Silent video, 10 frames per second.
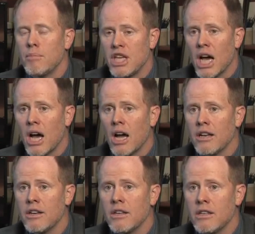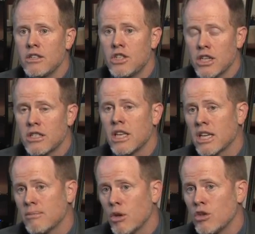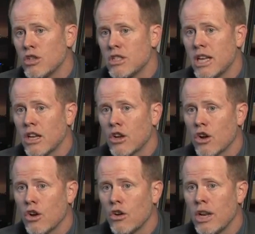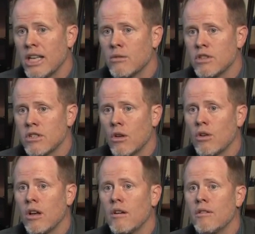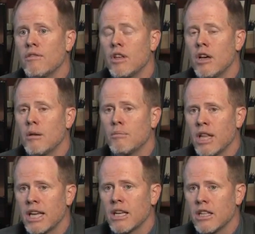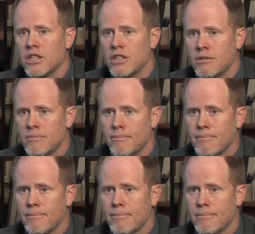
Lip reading: beyond just the explosions that occurred as a result of the plane collision.